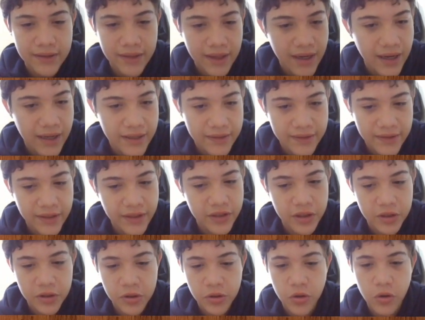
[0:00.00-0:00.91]
Yeah, they
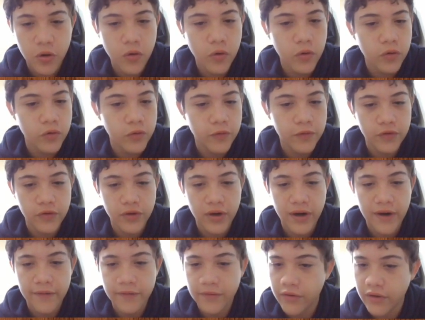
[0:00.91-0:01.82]
just go on
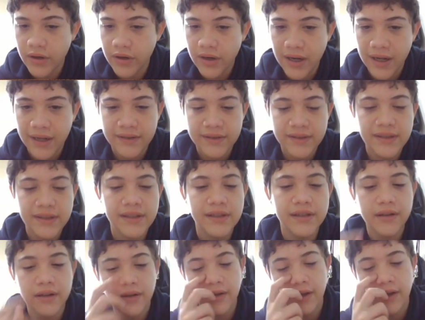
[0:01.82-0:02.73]
forever
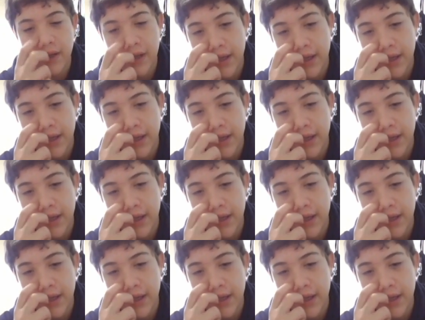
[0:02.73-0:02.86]
until